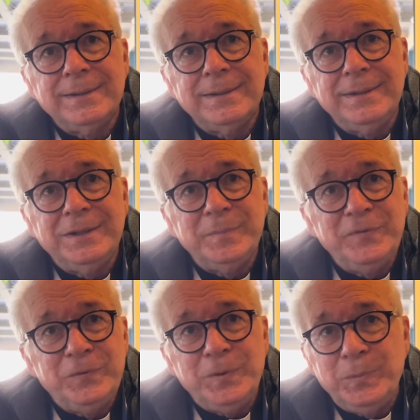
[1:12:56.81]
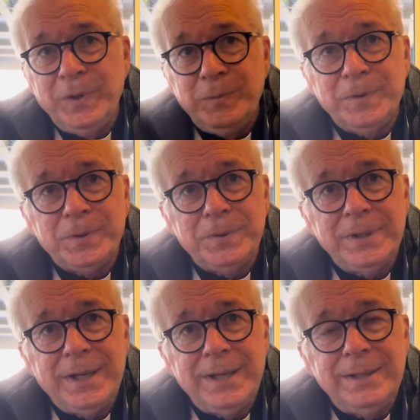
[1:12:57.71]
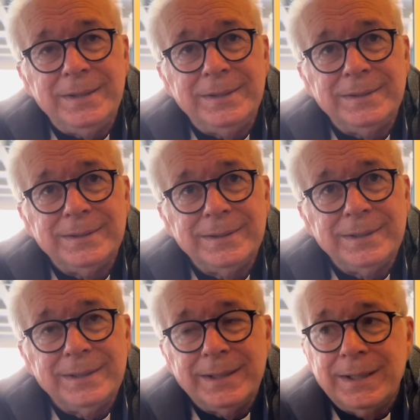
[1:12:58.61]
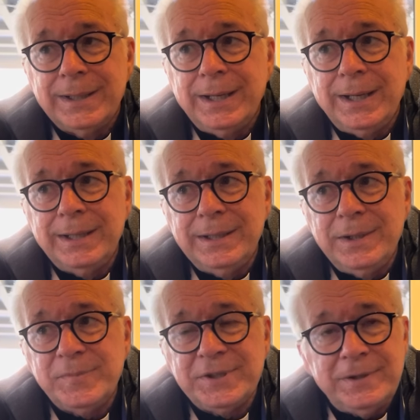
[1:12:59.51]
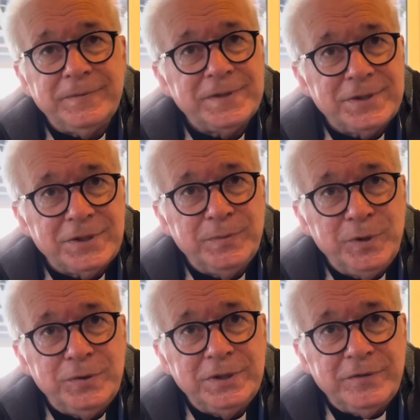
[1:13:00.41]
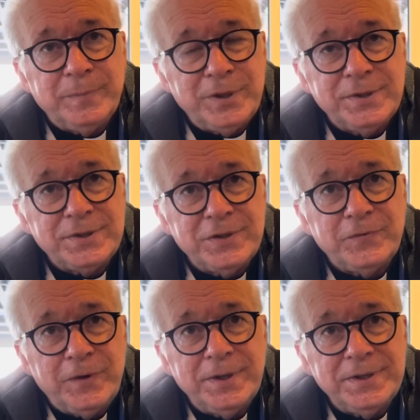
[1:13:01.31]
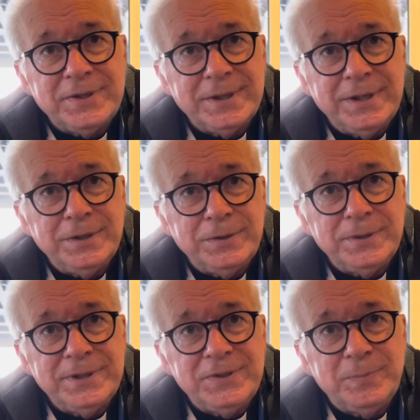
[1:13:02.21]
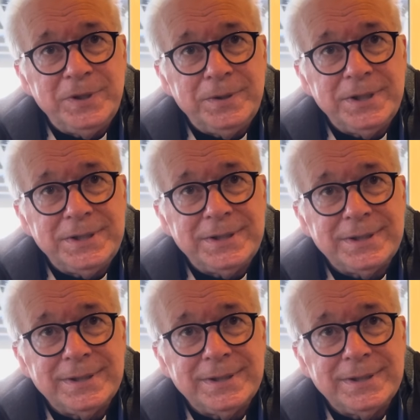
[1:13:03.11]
You know, before we were created, God in Himself is a communion of persons, Father, Son, and Holy Spirit.